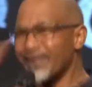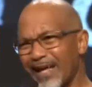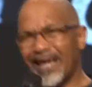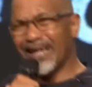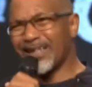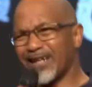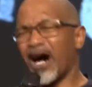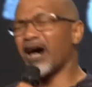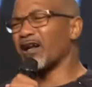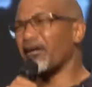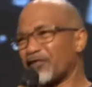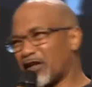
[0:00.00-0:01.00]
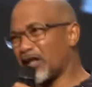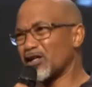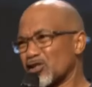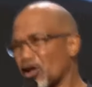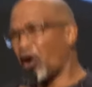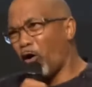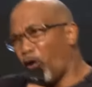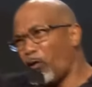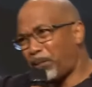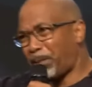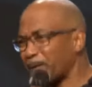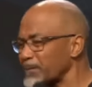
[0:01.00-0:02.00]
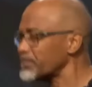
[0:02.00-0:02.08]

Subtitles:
They cut off his hope.